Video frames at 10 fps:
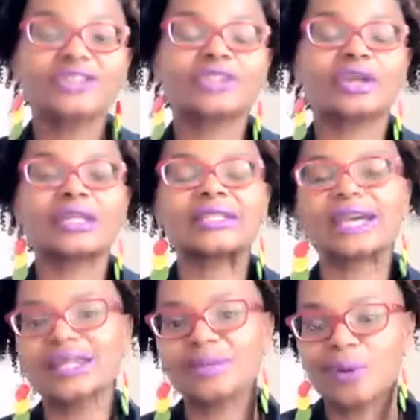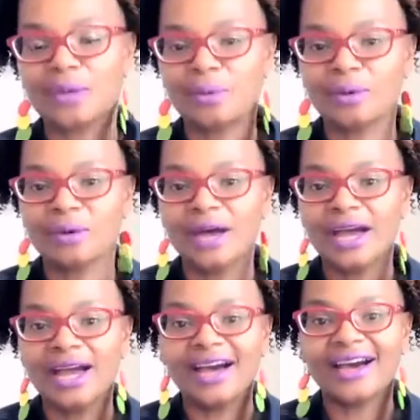started telling people
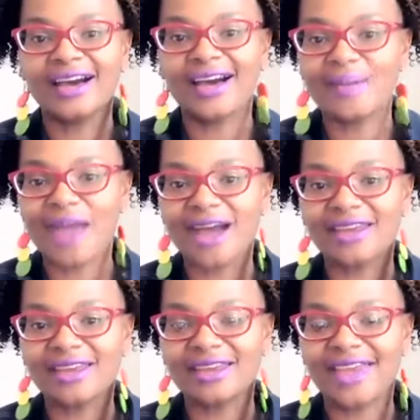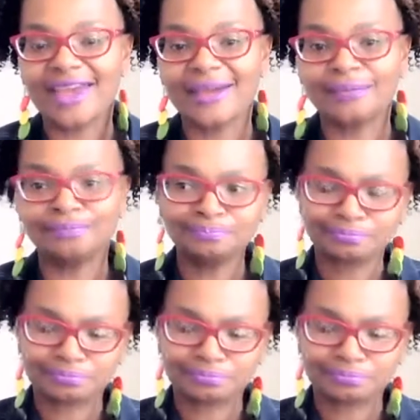about it, and